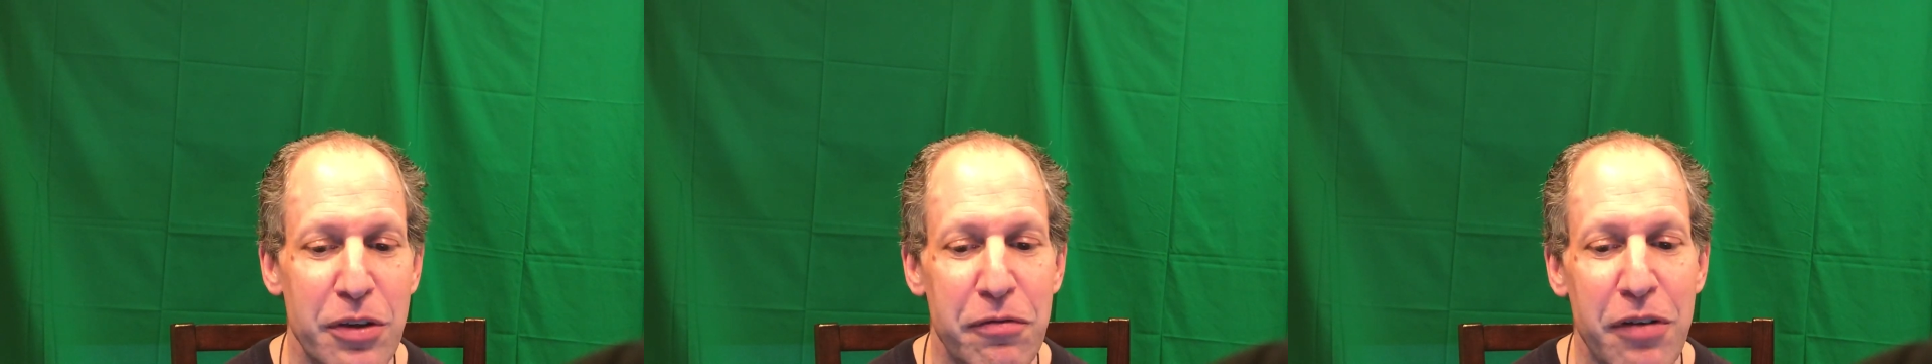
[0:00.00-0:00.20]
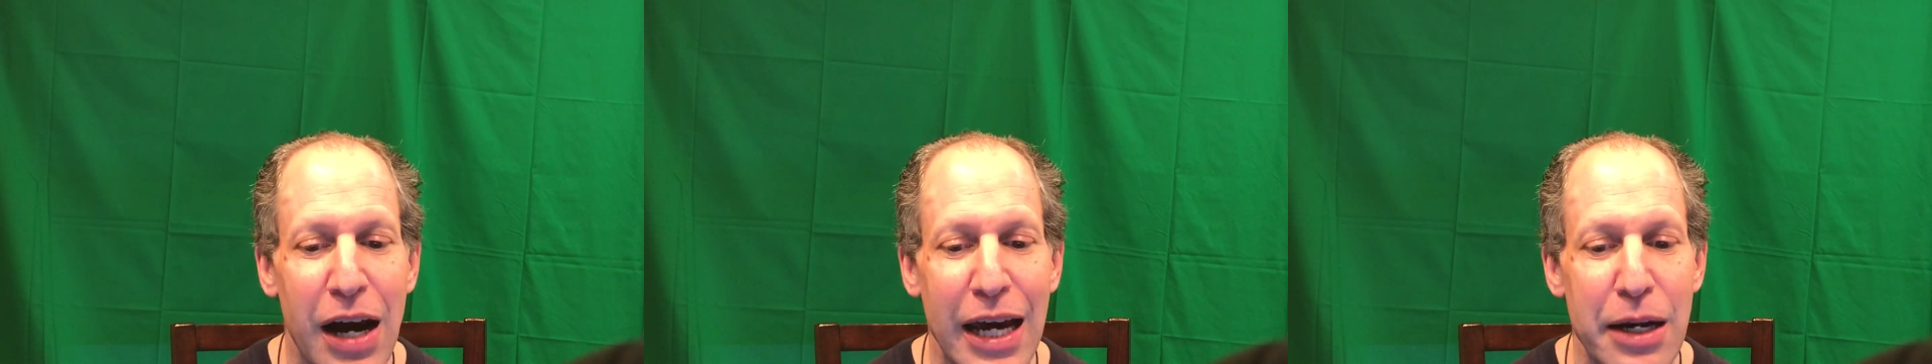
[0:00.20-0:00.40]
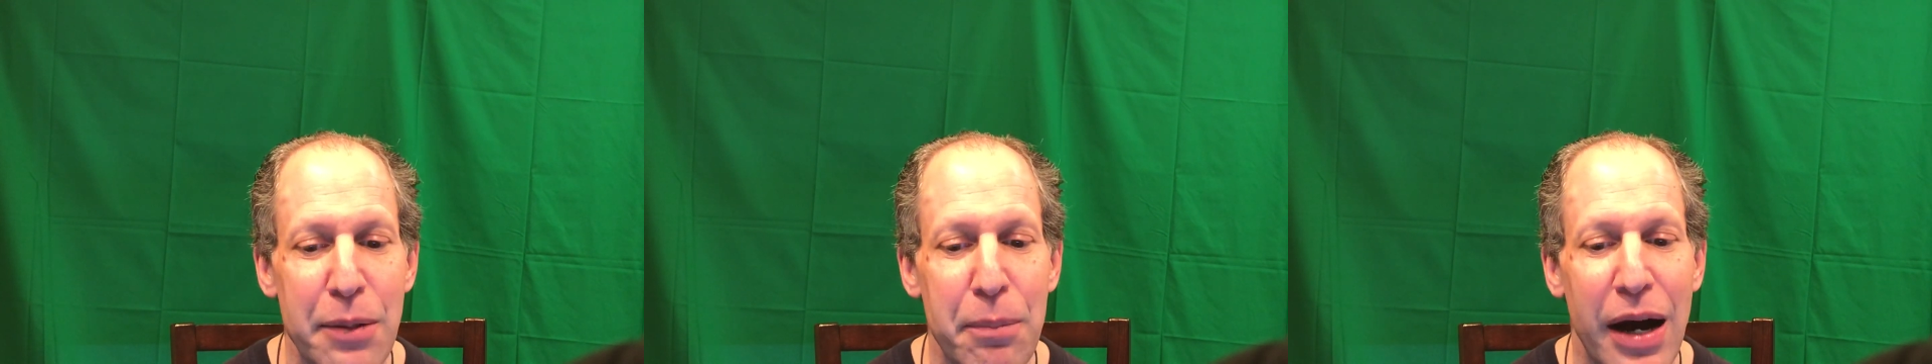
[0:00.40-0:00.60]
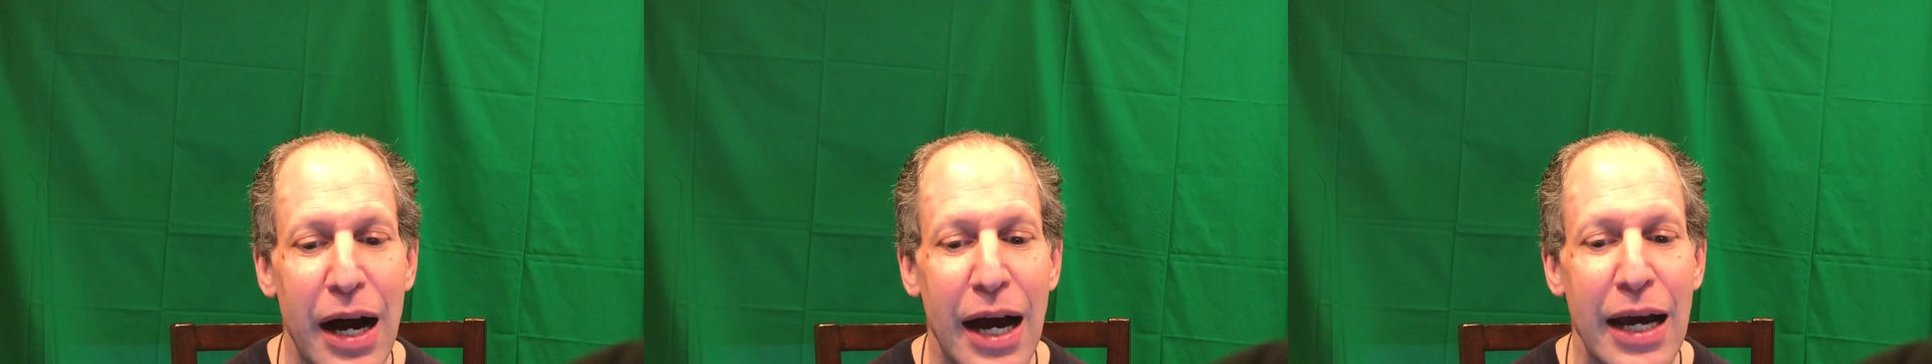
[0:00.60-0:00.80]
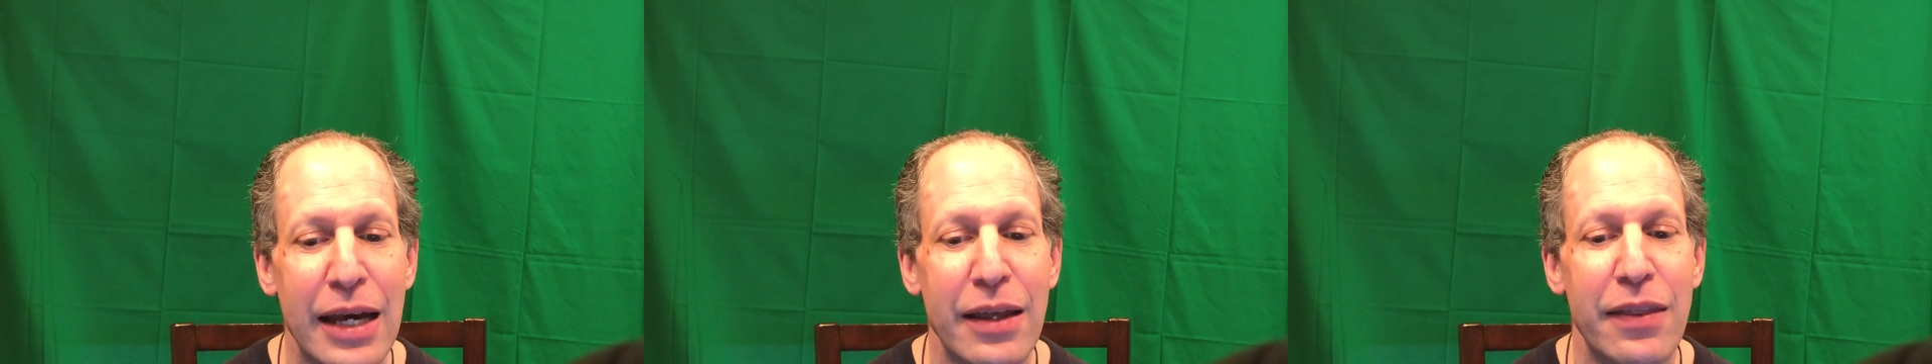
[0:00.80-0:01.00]
divided
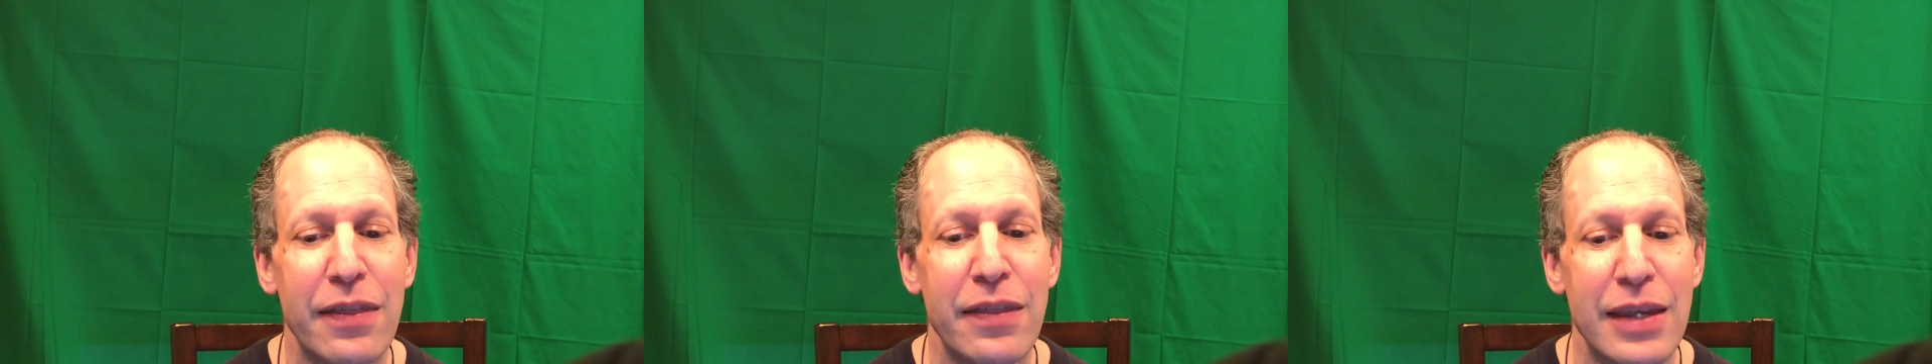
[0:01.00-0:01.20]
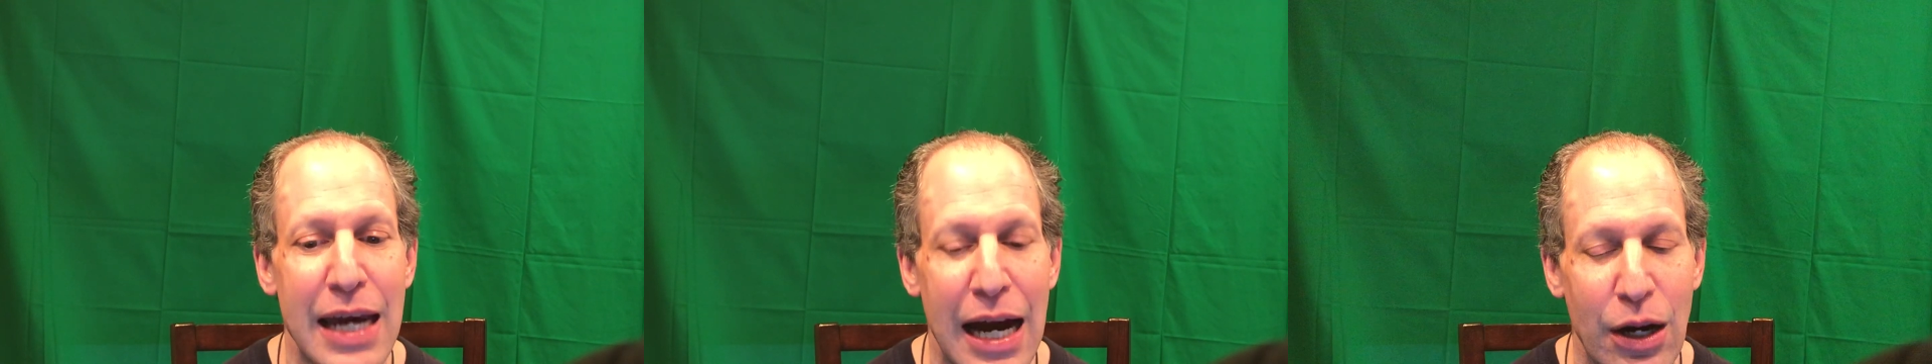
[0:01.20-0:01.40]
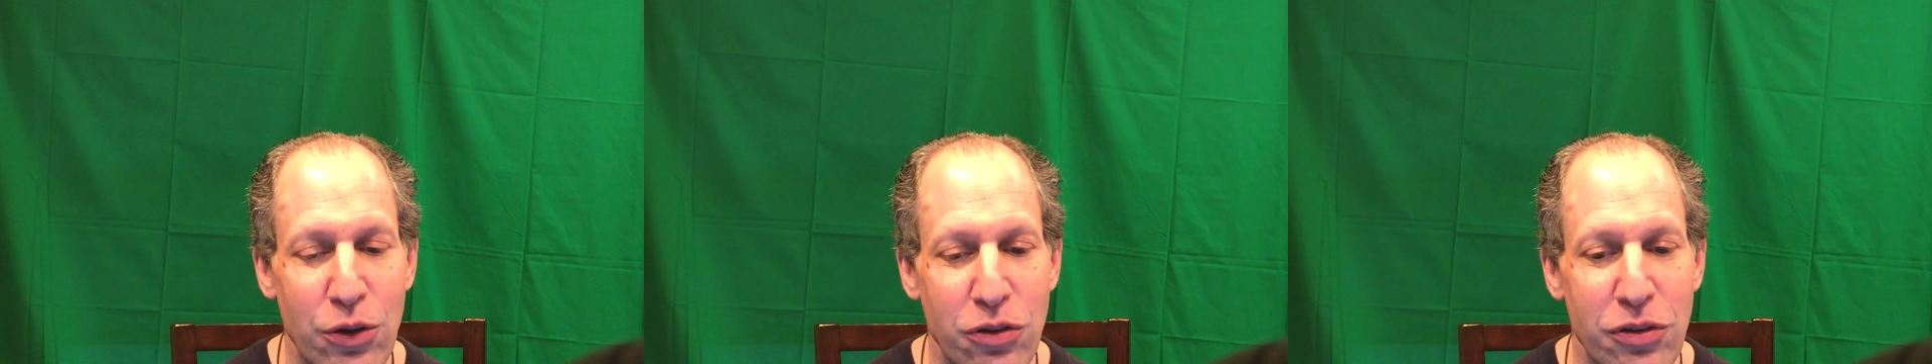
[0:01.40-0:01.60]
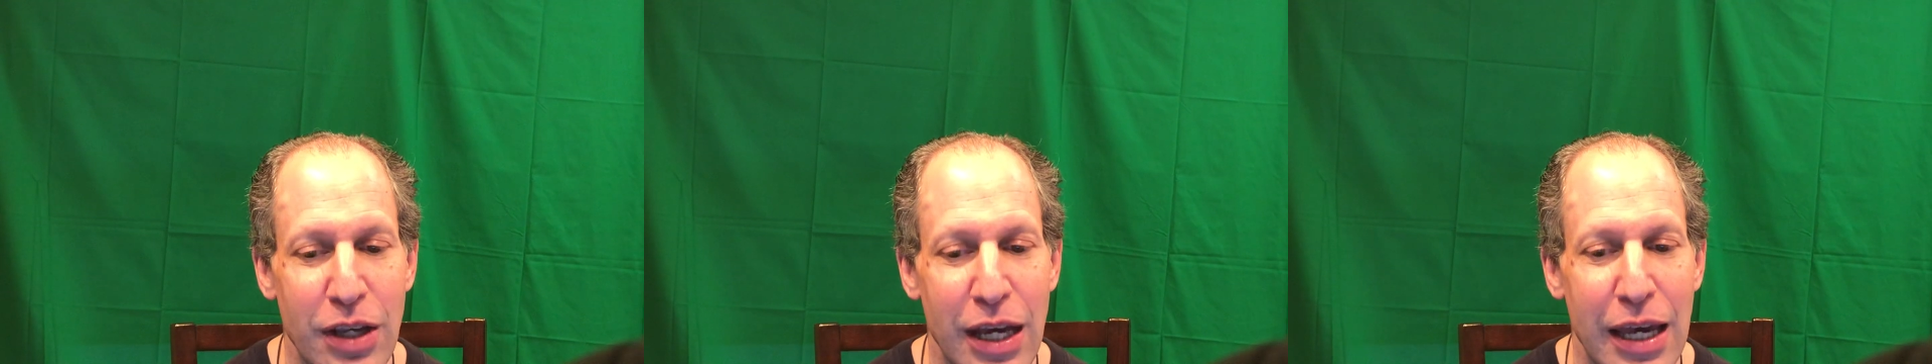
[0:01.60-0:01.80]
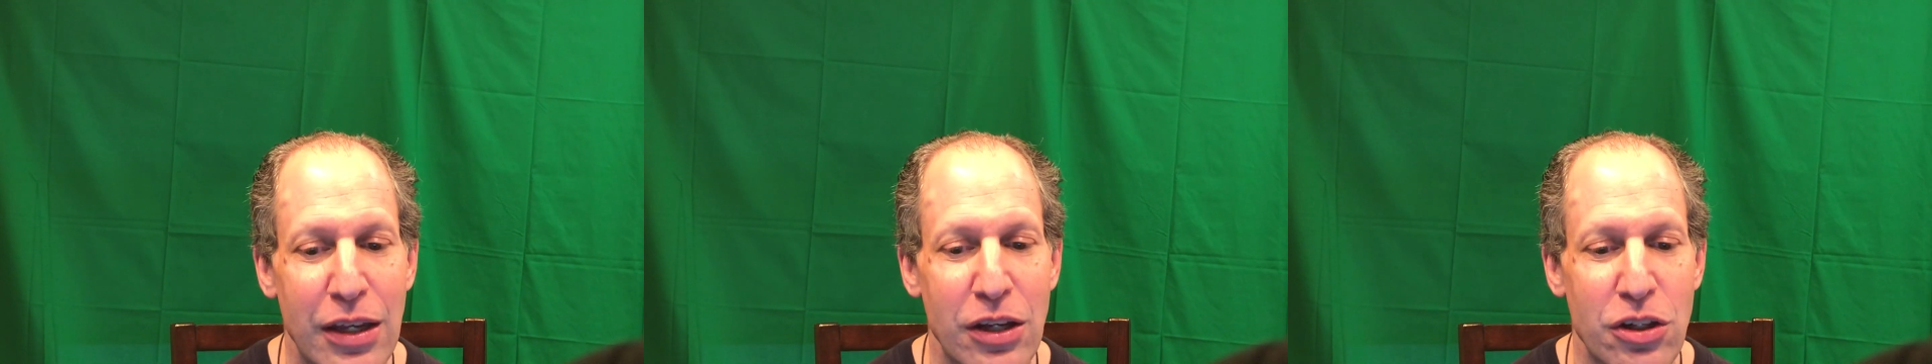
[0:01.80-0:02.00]
by the
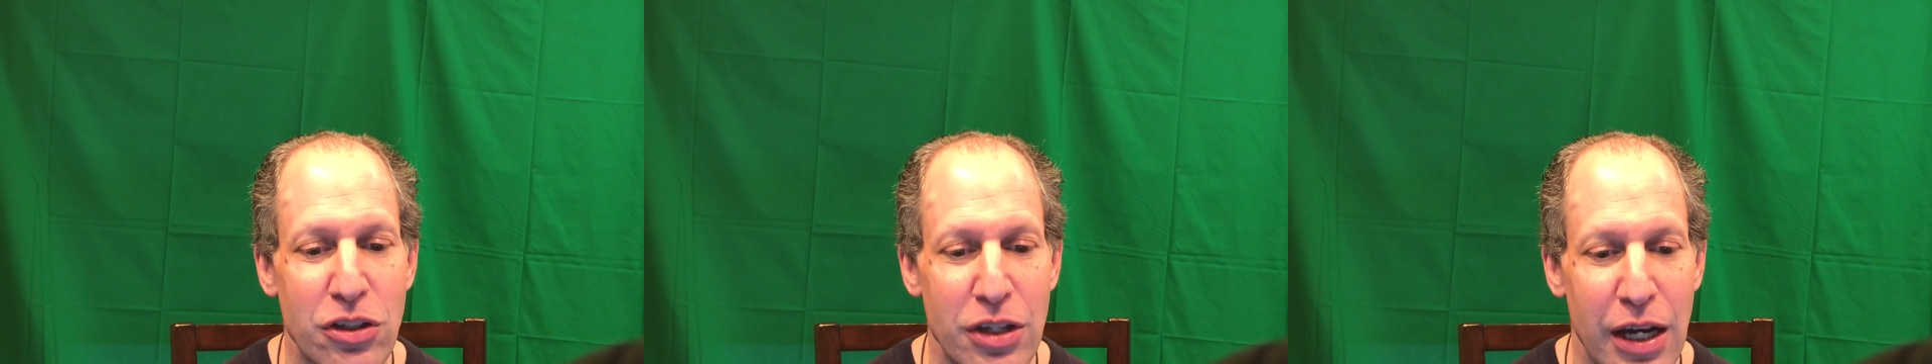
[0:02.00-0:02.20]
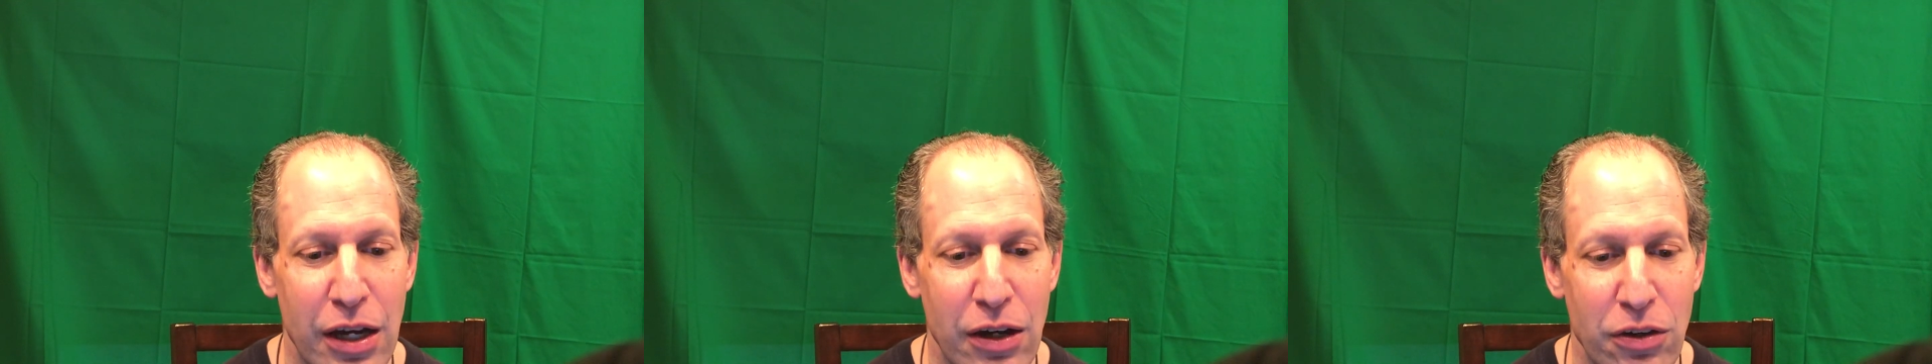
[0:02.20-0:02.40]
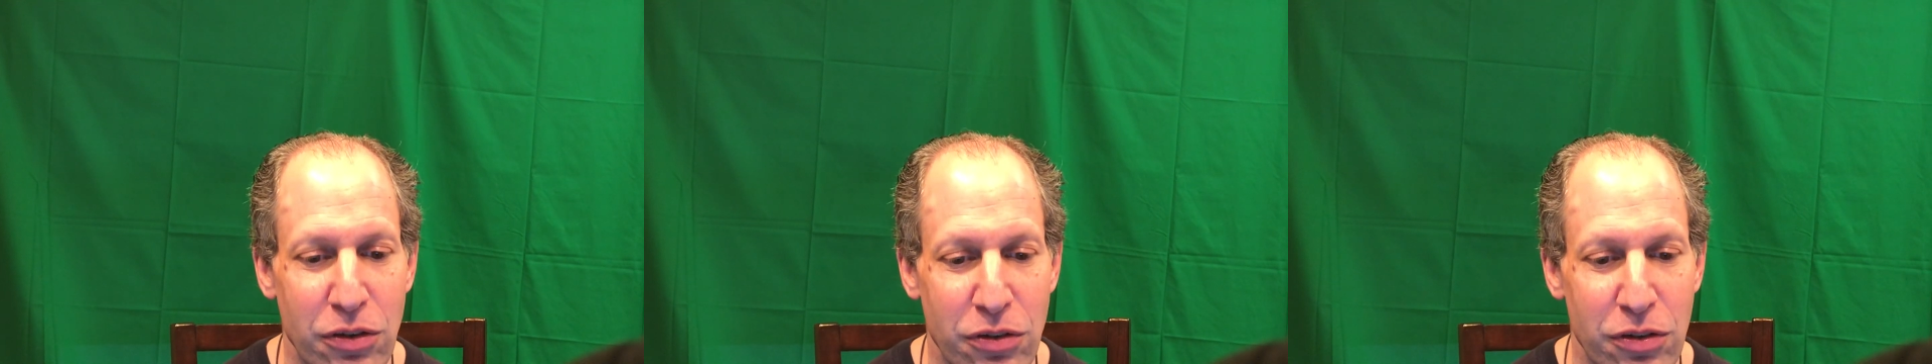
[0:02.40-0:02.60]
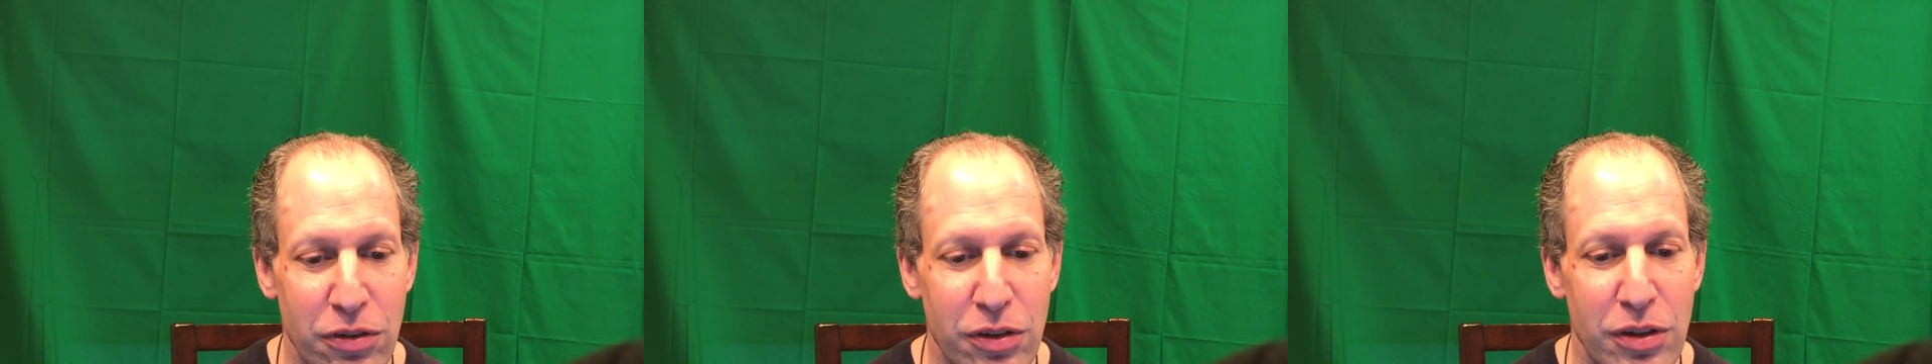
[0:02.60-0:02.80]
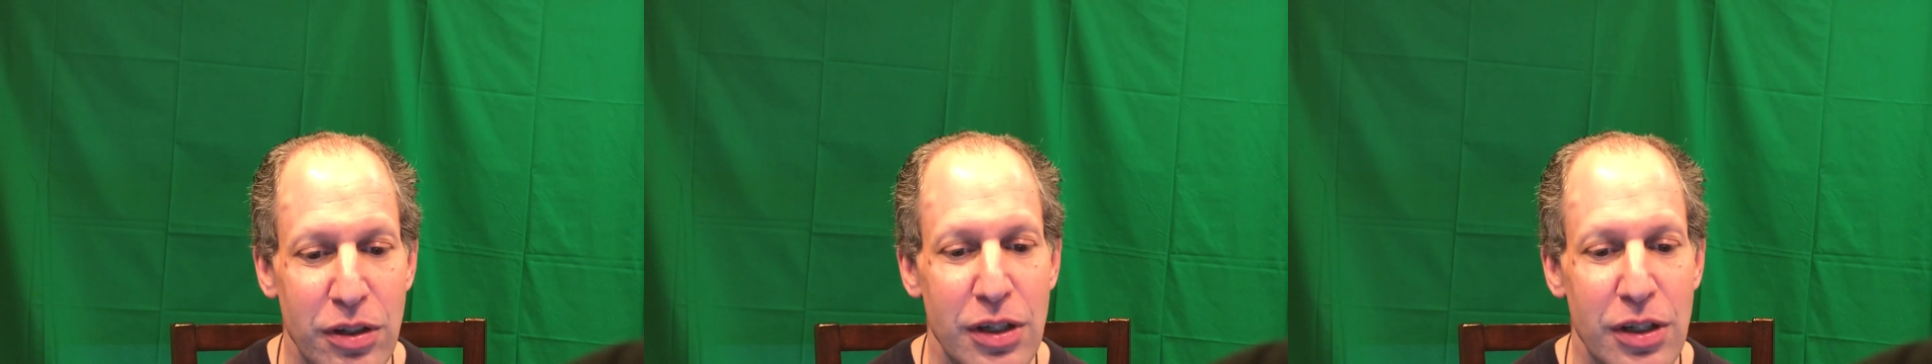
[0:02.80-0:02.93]
outstanding shares.